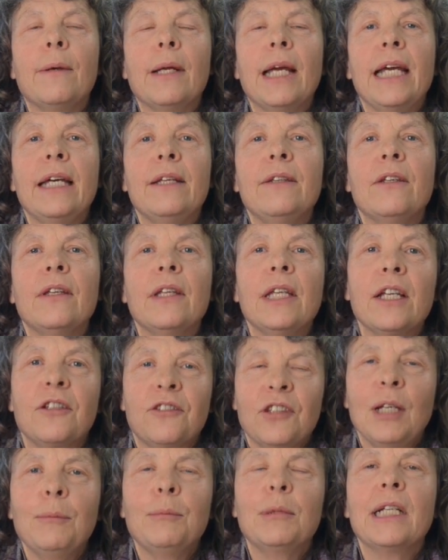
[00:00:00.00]
And the
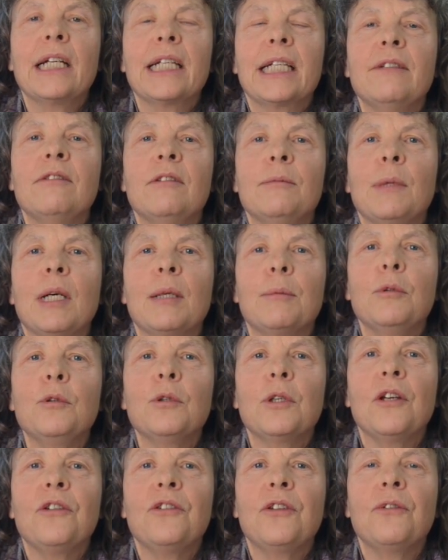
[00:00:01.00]
example I give in my
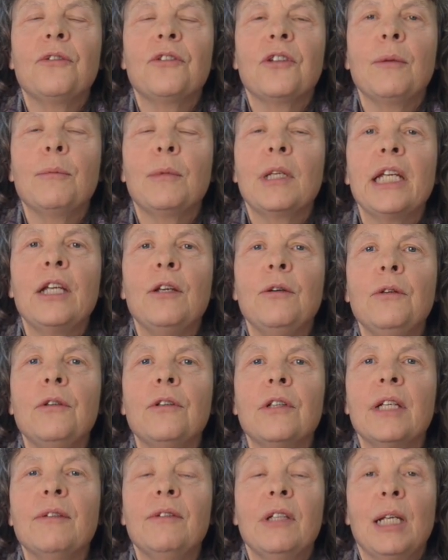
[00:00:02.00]
book is of somebody
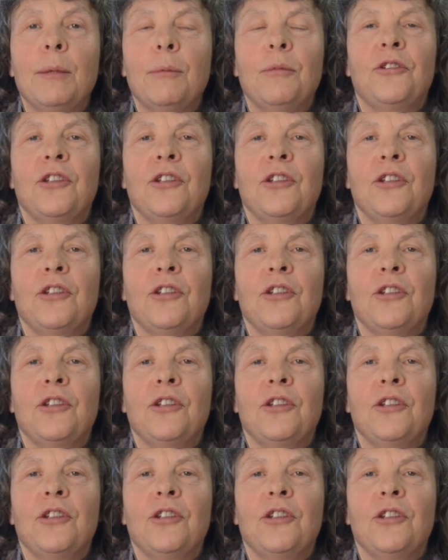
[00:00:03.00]
who'd given up